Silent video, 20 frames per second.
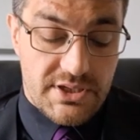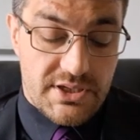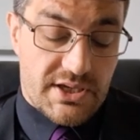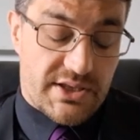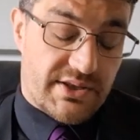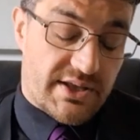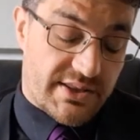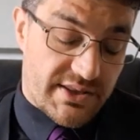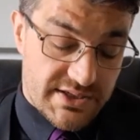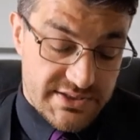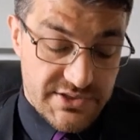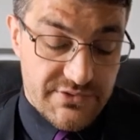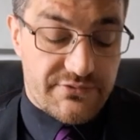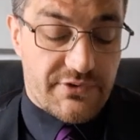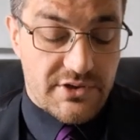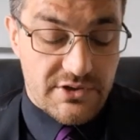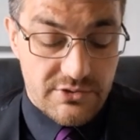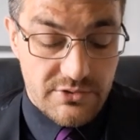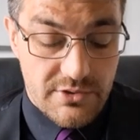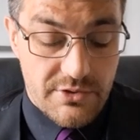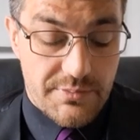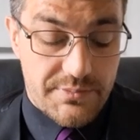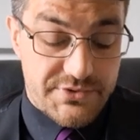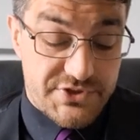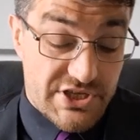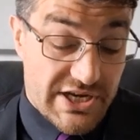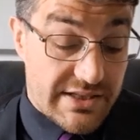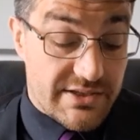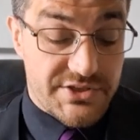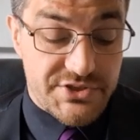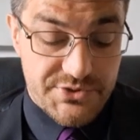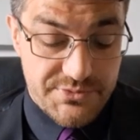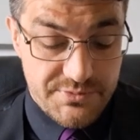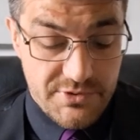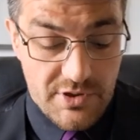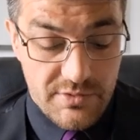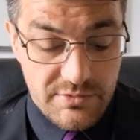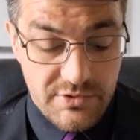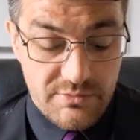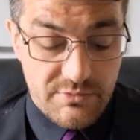And then there's a follow-up challenge
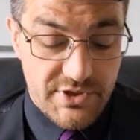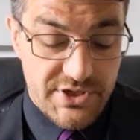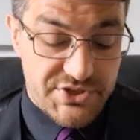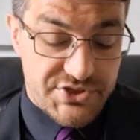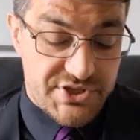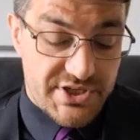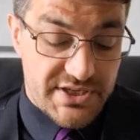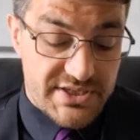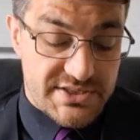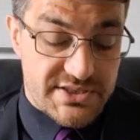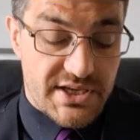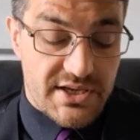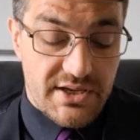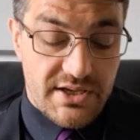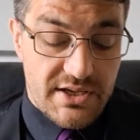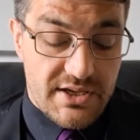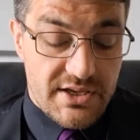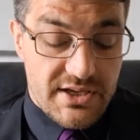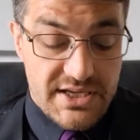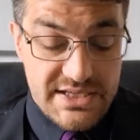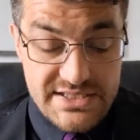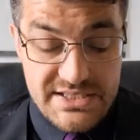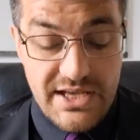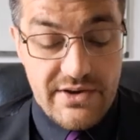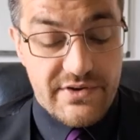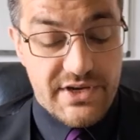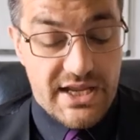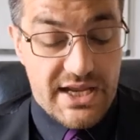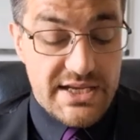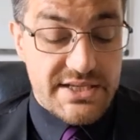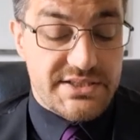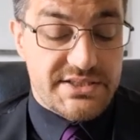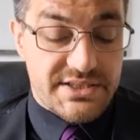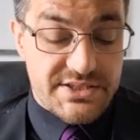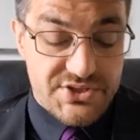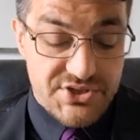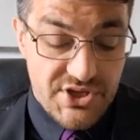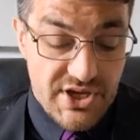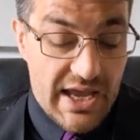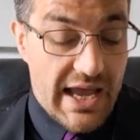problem, which is there an
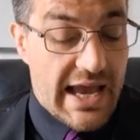integer